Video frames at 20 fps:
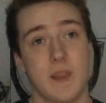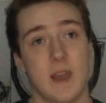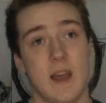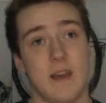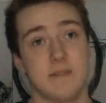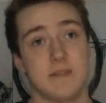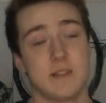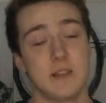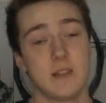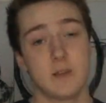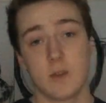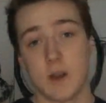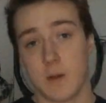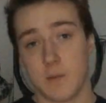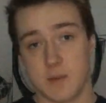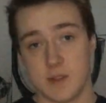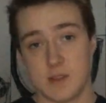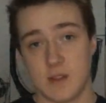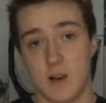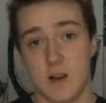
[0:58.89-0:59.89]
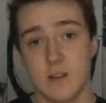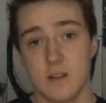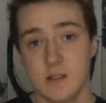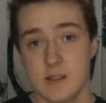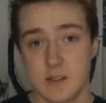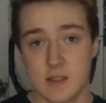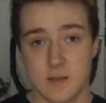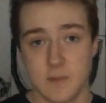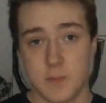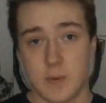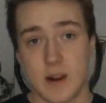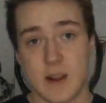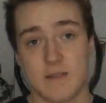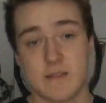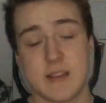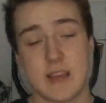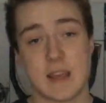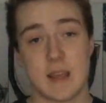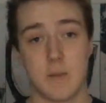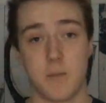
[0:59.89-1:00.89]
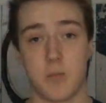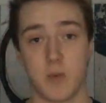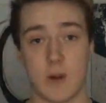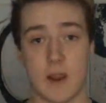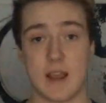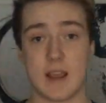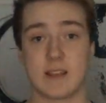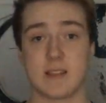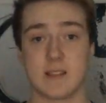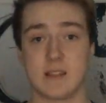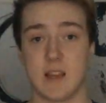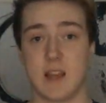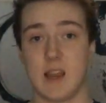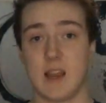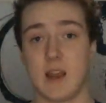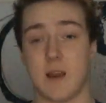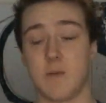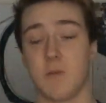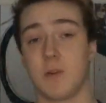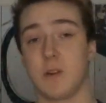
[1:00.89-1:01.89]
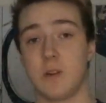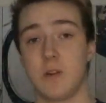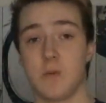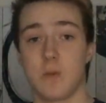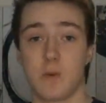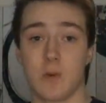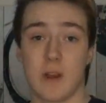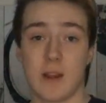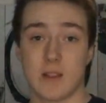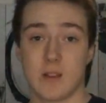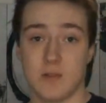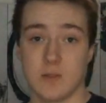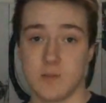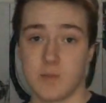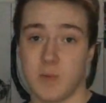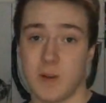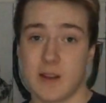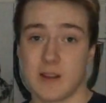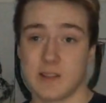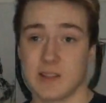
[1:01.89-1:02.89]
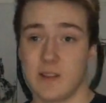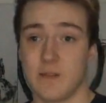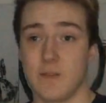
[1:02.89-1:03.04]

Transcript: I've seen great results, but I've taken breaks and I really do regret those breaks.